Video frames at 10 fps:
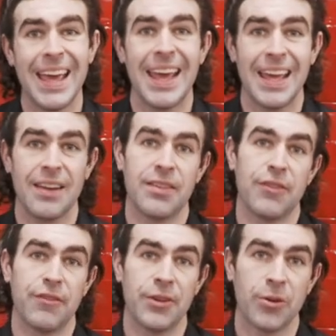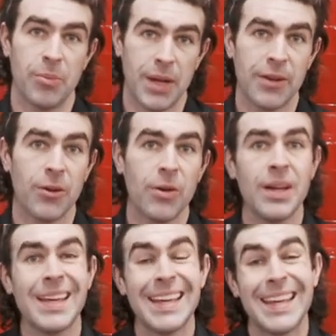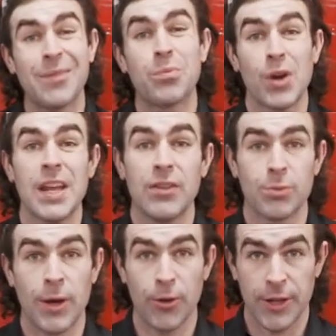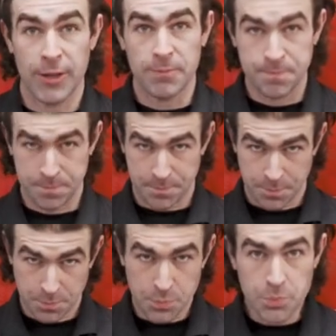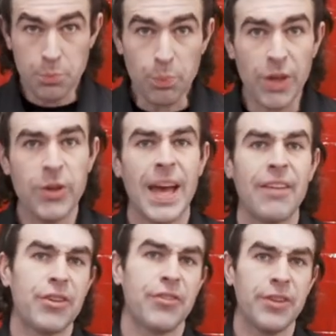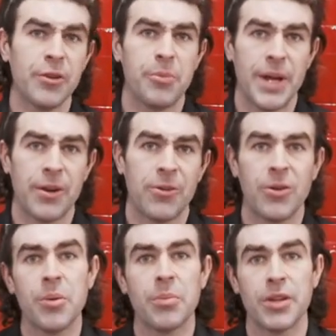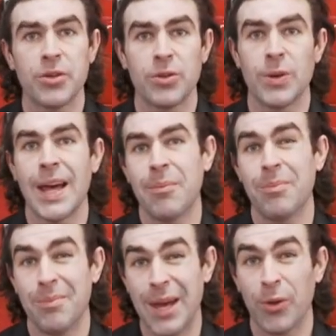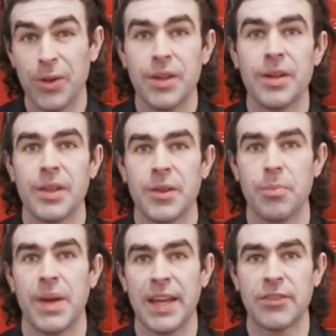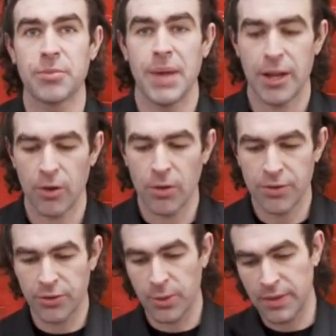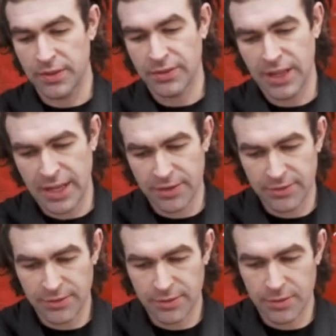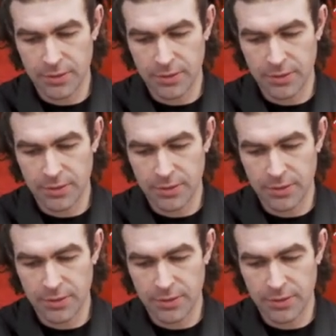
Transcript: and the filler metal. In braze welding, you have your filler metal, but you do not melt the base metal. So in this case,